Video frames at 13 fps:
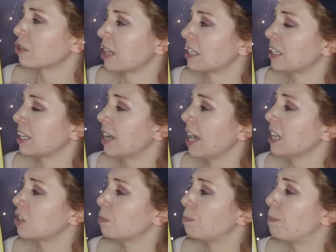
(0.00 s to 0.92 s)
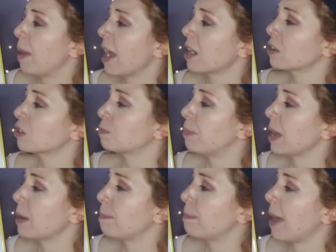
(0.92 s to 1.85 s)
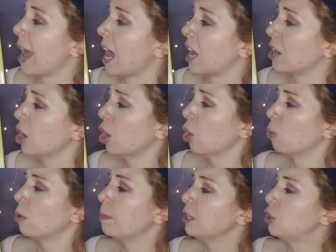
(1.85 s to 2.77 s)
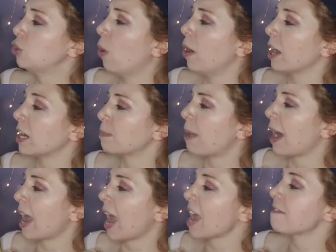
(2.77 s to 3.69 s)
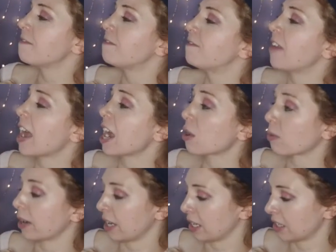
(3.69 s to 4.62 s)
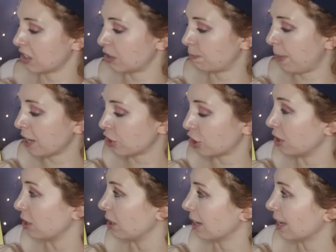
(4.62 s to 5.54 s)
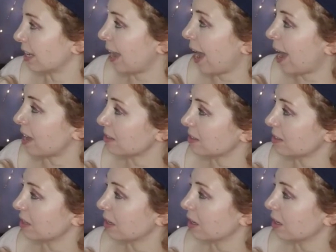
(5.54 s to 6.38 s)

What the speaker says: that tonight's Bear's Big Band will be joined by a very special guest.